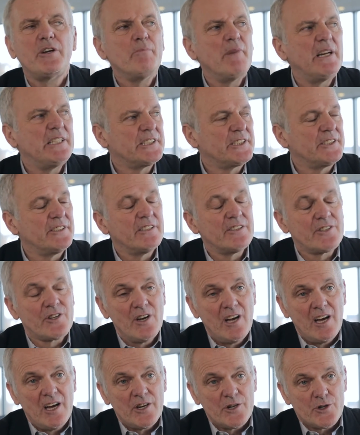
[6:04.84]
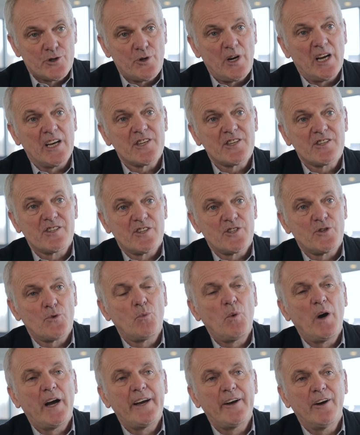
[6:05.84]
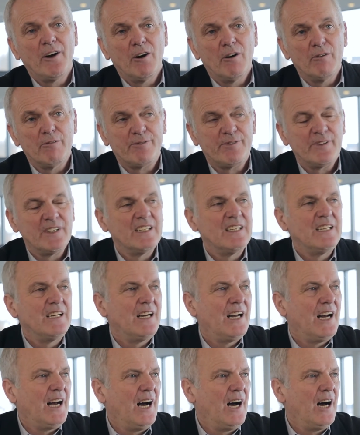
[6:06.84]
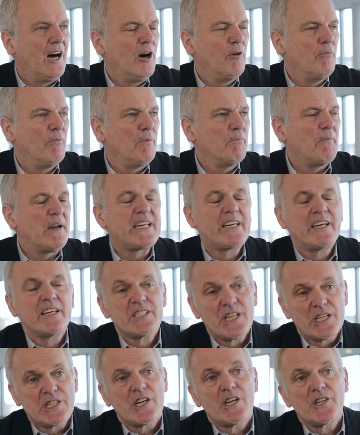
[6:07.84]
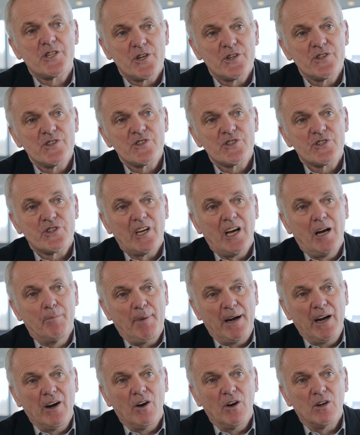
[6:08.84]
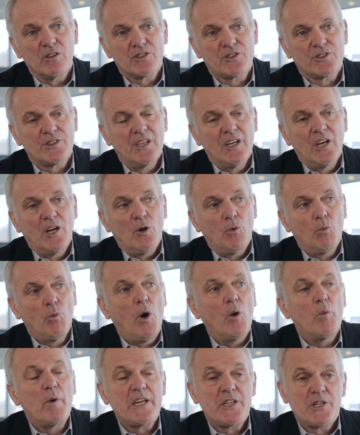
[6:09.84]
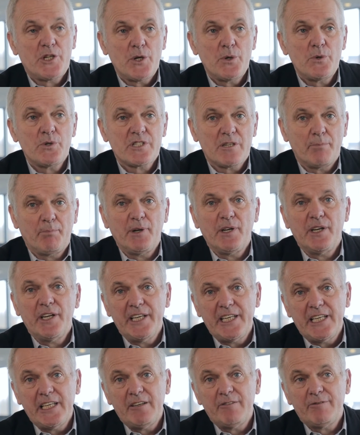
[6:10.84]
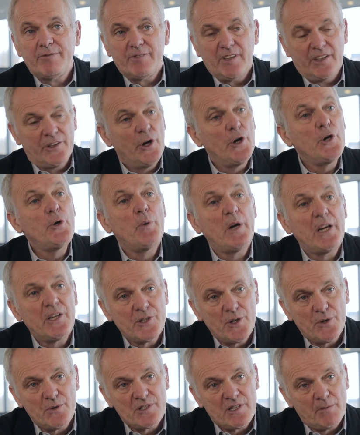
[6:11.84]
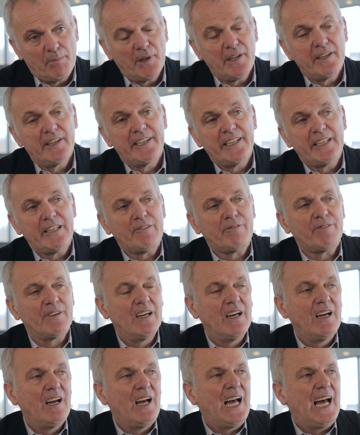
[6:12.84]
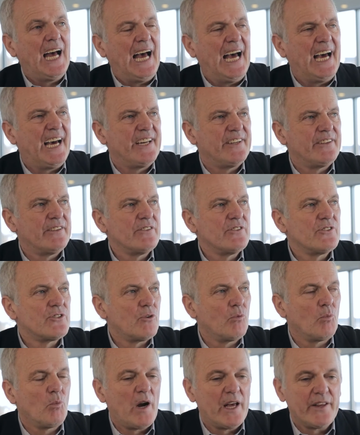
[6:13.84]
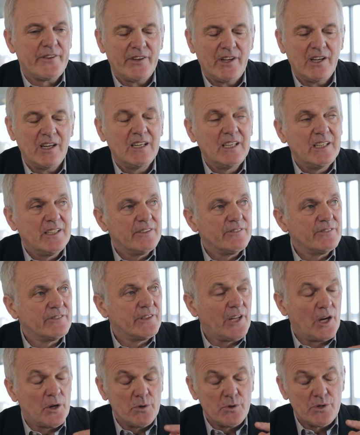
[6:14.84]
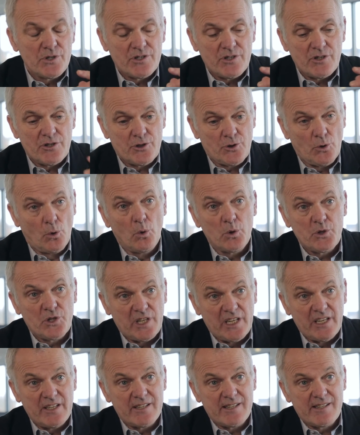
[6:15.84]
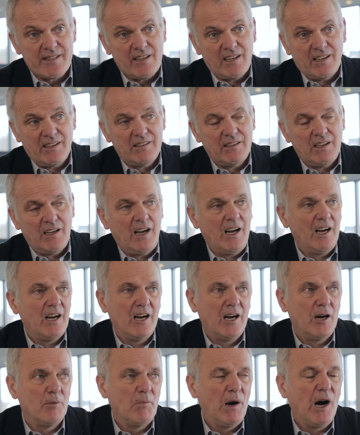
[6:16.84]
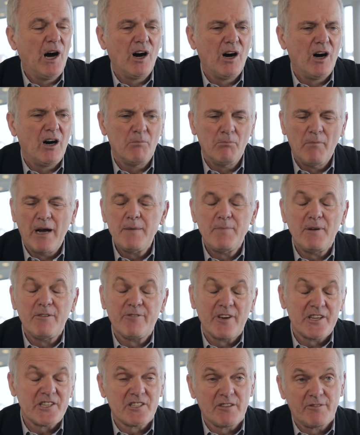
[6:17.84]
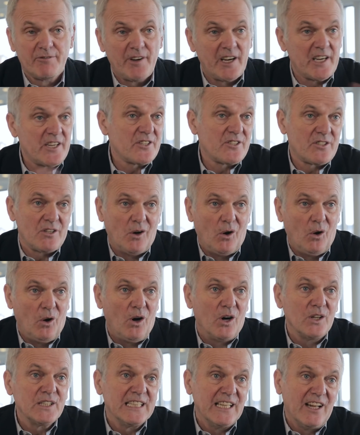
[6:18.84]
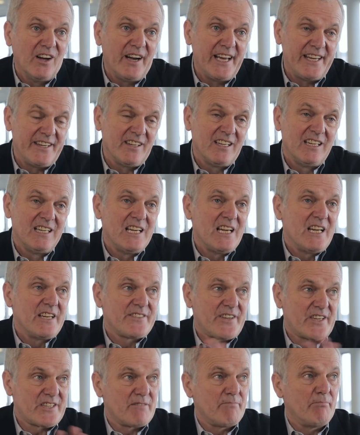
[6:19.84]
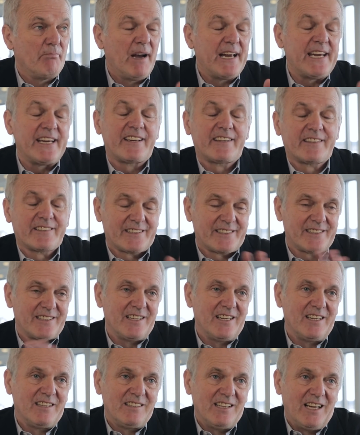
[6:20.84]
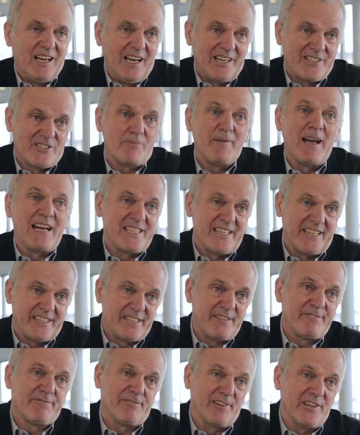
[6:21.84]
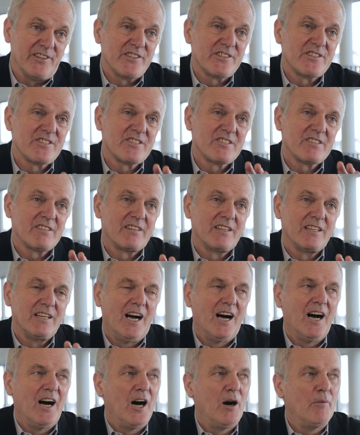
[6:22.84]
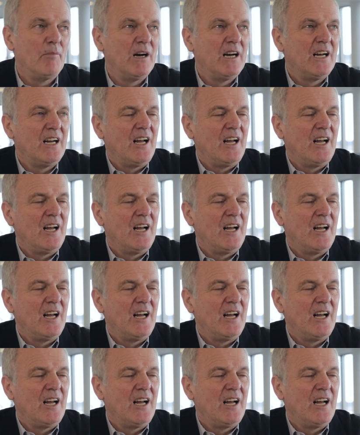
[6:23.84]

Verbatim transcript: you mentioned trust as a way of um, making decisions about what we choose to believe and who we choose to believe and whether those sources um, are maybe face to face or online doesn't make a dramatic difference. Um,